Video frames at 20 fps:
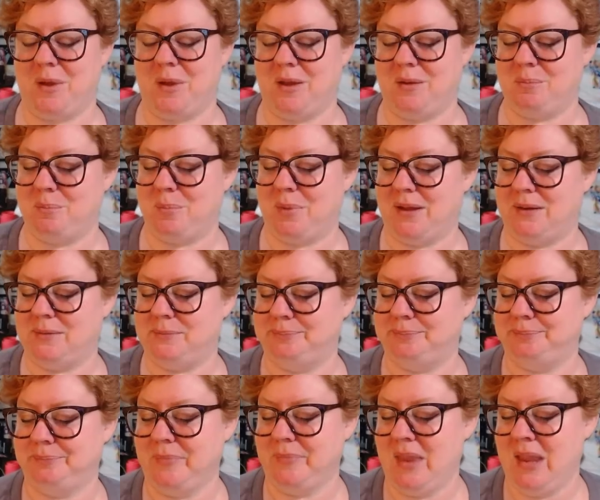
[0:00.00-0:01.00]
bit. But
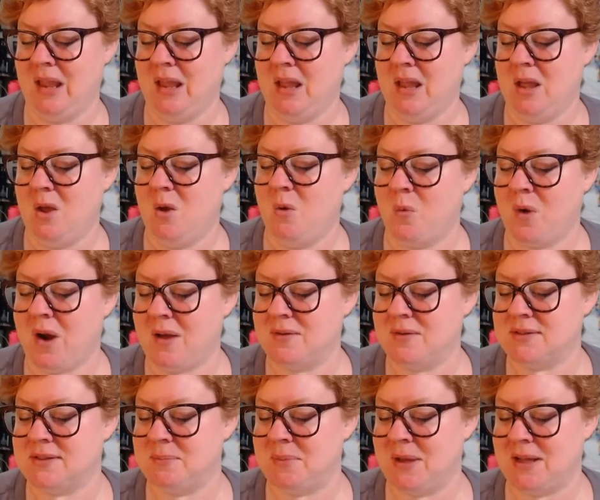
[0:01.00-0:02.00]
when I
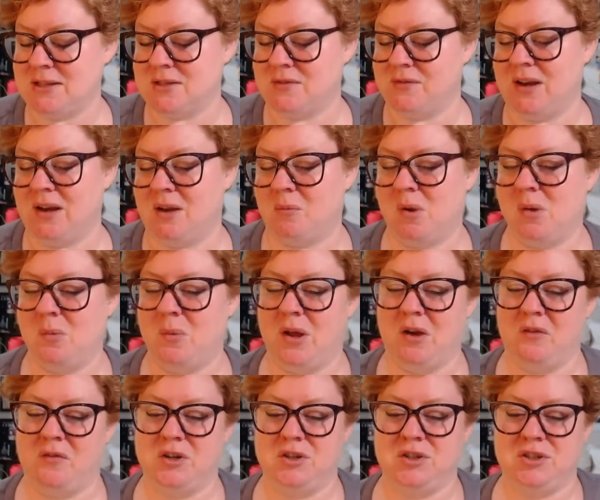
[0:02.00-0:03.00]
was in Pennsylvania, we went
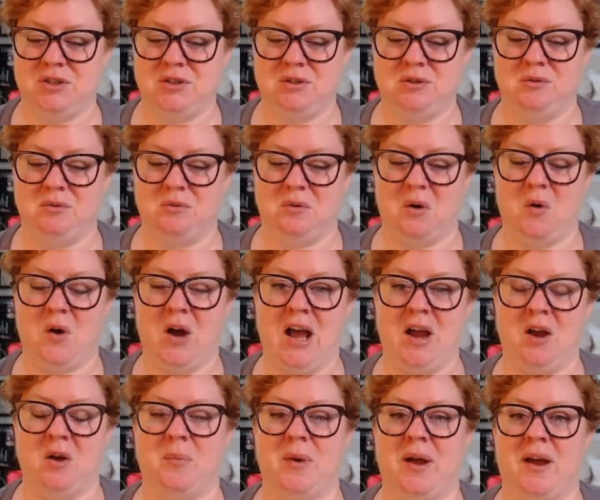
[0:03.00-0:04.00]
over to
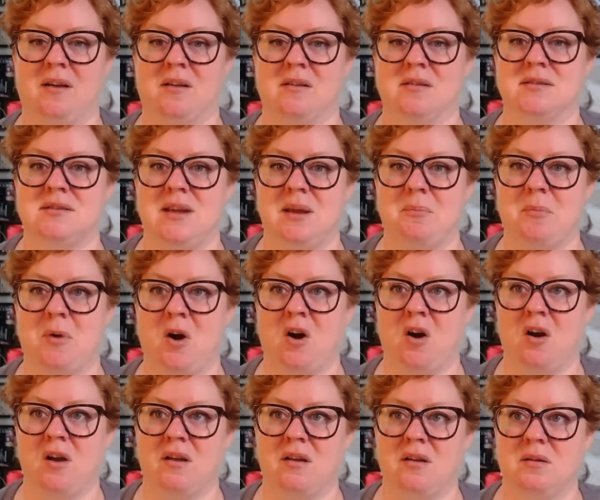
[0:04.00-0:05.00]
Ohiopyle State
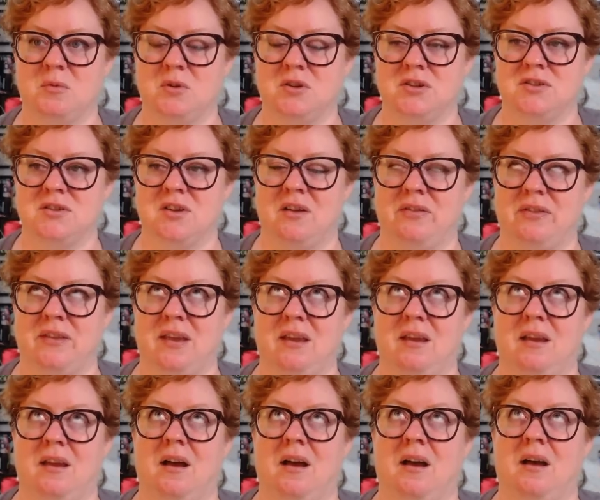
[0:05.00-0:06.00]
Park, which is on
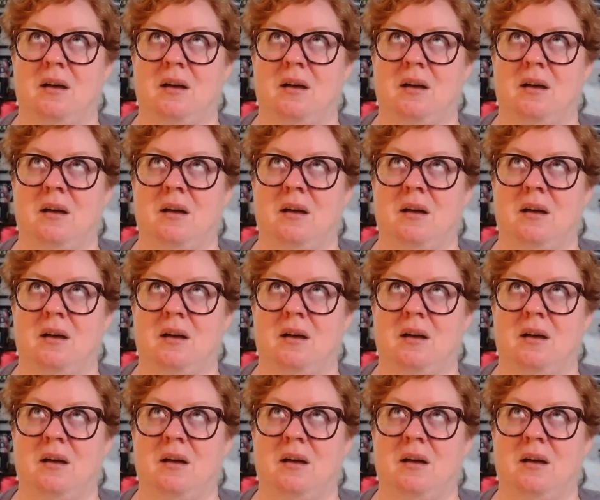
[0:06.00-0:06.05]
the